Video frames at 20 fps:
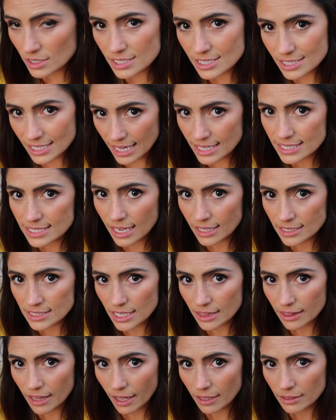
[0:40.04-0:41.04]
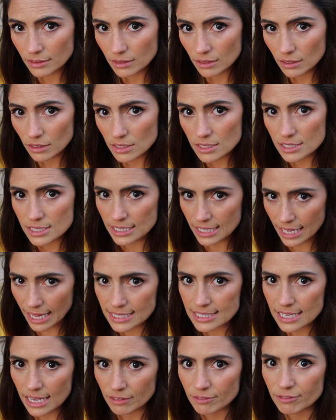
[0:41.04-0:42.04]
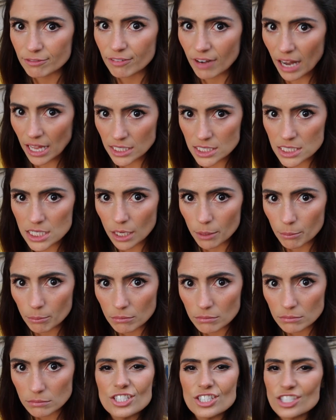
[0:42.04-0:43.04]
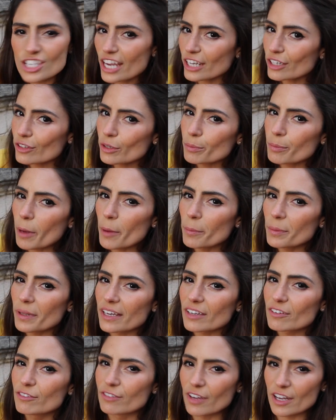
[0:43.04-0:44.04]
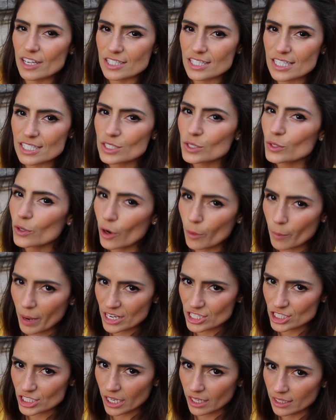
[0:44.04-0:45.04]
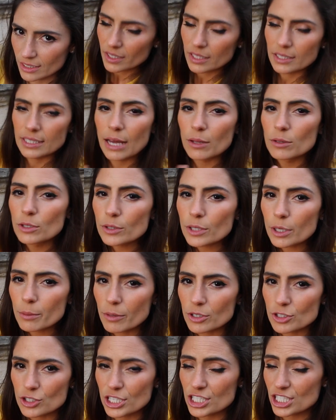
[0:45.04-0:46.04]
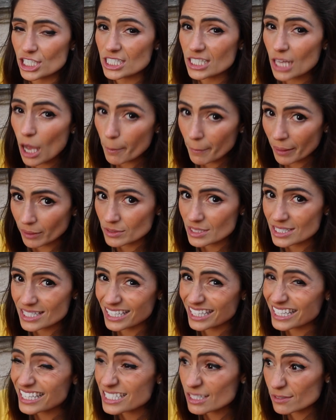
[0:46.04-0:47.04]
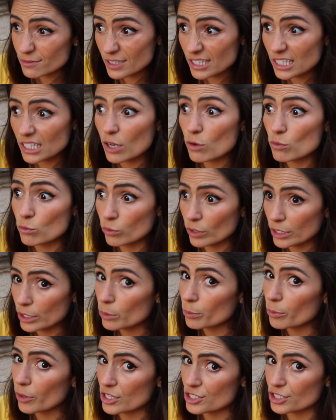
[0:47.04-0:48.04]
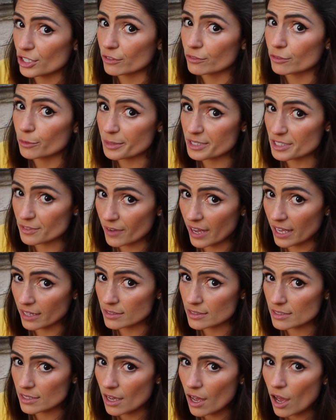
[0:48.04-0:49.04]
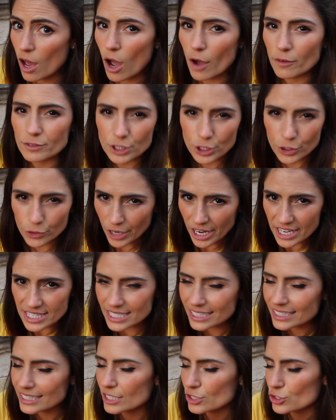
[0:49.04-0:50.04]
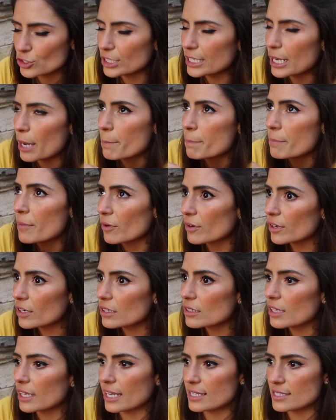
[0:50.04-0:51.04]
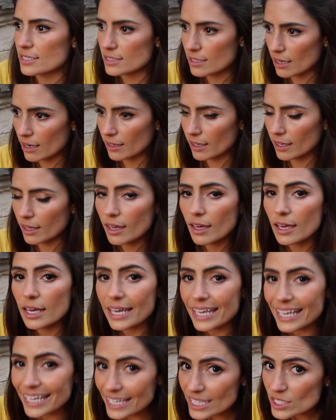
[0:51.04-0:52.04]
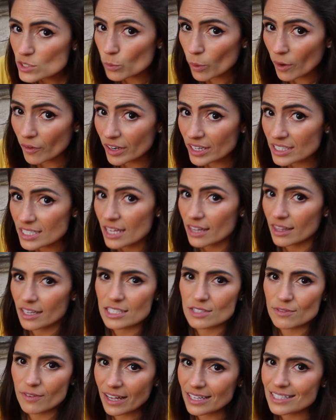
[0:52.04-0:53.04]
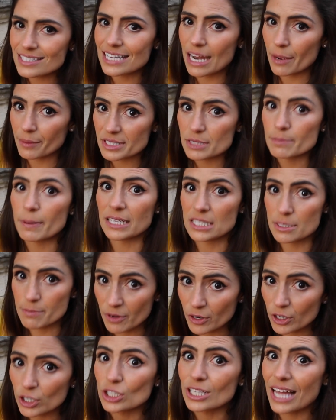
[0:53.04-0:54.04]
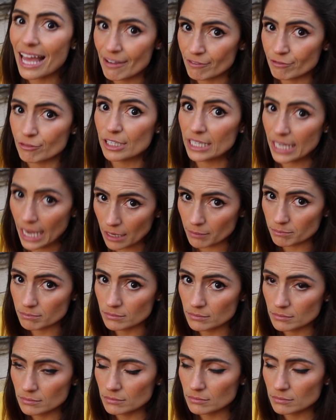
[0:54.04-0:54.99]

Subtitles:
Zlatan did that. Zlatan flattened him. Czech Republic versus Croatia. Now, Luka Modric has come out and said he's feeling real pressure from his fans. After creating literally a miracle against Turkey, he's worried that his fans now expect a miracle every game.